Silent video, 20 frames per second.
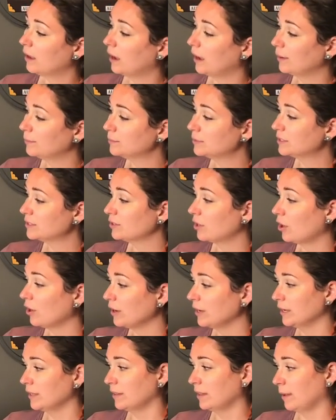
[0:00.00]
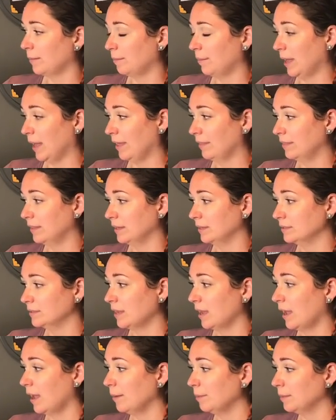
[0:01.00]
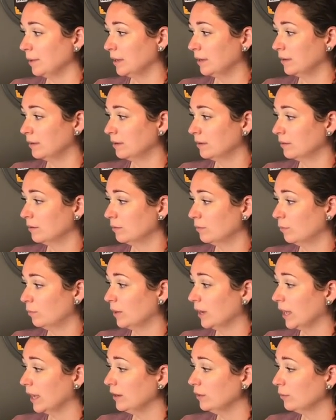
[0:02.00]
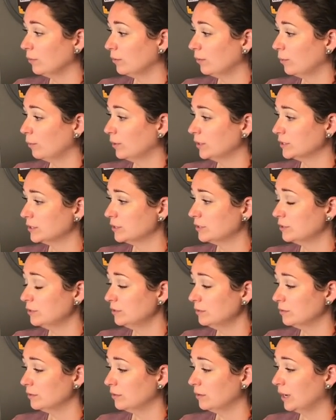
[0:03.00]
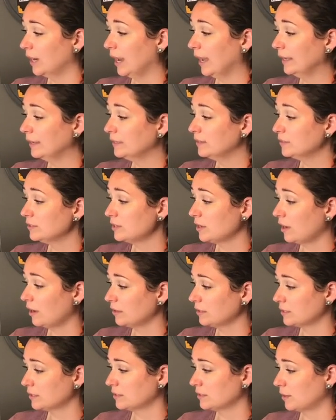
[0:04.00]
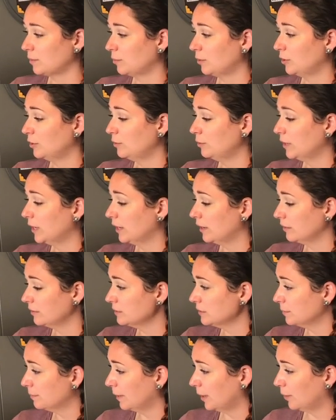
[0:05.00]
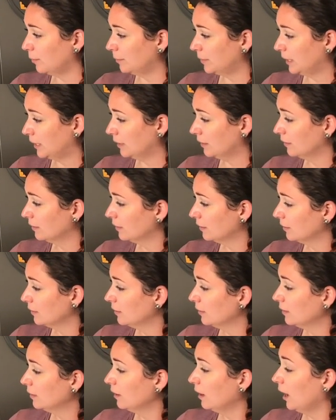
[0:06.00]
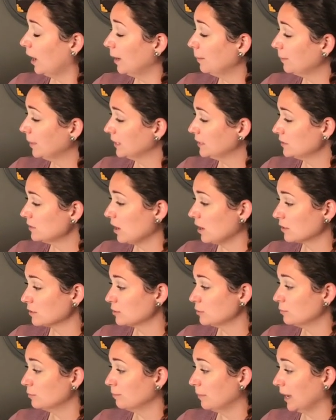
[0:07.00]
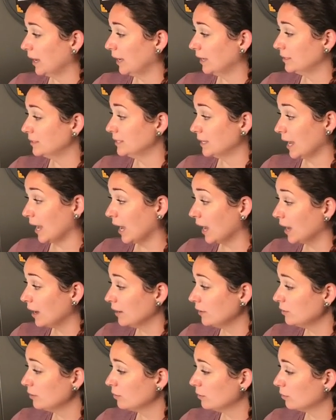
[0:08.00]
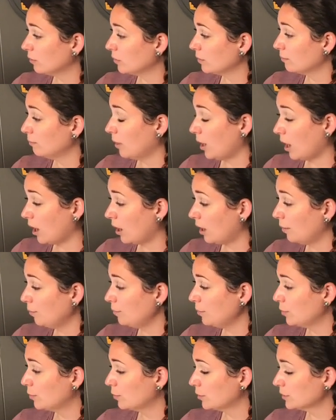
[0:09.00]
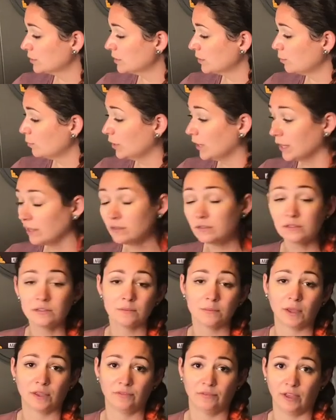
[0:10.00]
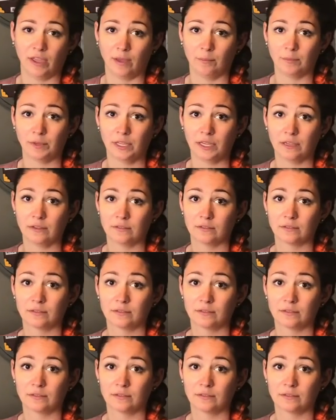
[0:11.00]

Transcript: I'm sorry that bad things happen. When I don't know what to do, I can talk to someone who cares about me. I might talk to my dad or mom or someone else in my family.